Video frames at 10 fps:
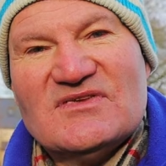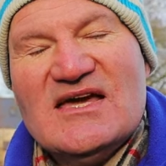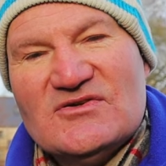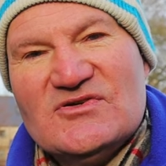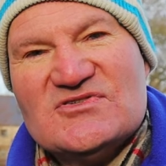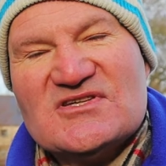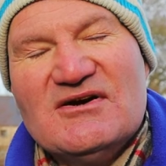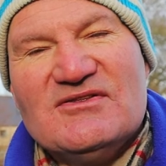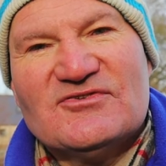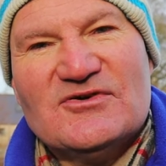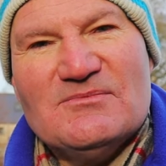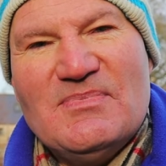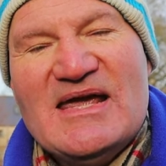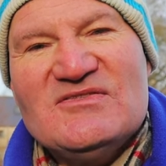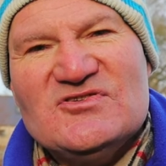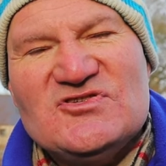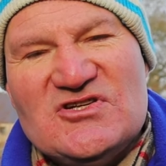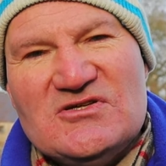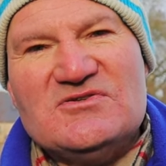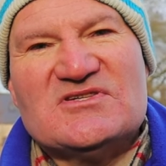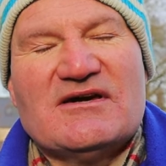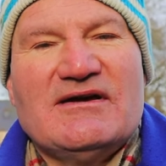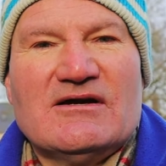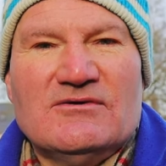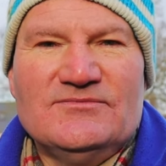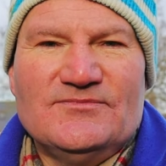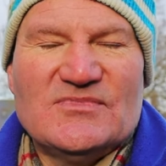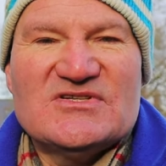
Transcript: get goods going through and paying the dues going on,